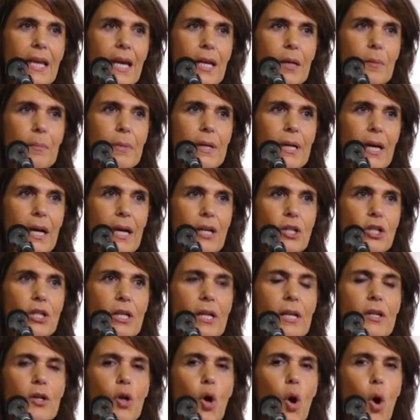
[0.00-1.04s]
can be
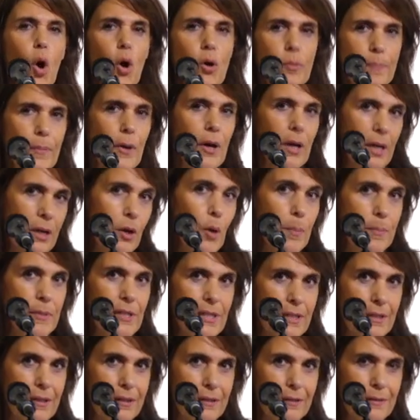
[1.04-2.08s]
actually an
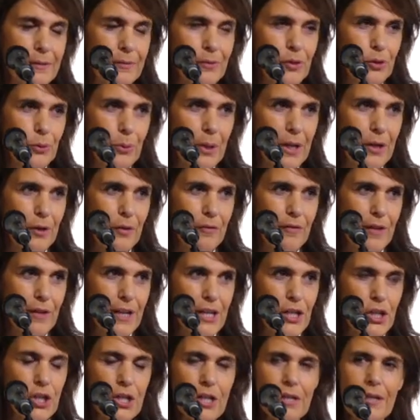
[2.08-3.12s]
obstacle to
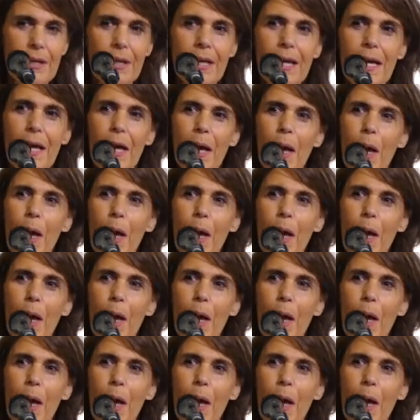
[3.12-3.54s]
innovation.